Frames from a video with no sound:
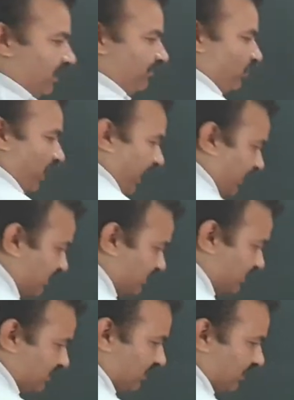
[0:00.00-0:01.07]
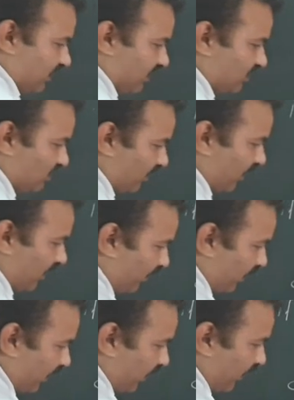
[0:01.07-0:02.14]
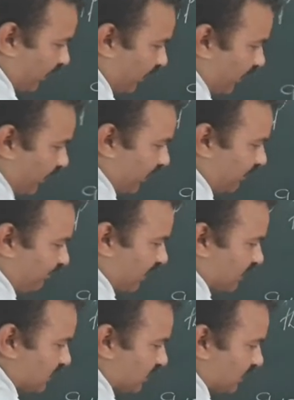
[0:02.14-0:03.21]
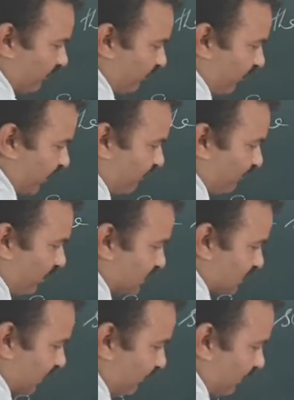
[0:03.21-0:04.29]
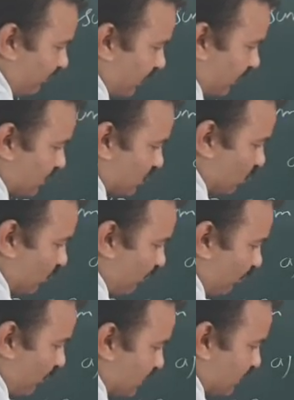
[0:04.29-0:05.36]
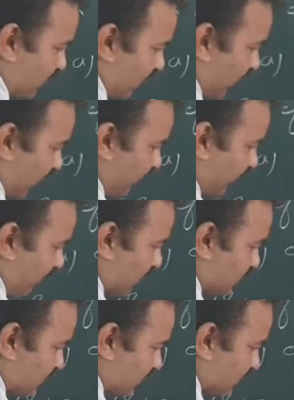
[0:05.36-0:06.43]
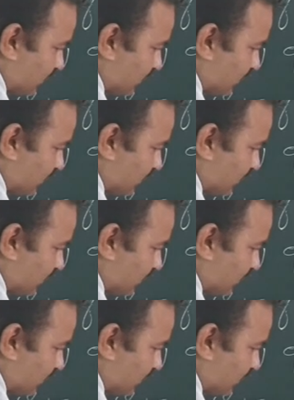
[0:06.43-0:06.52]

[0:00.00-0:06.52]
If you add this will become 8 plus 5 plus 7 plus 2 plus 9 plus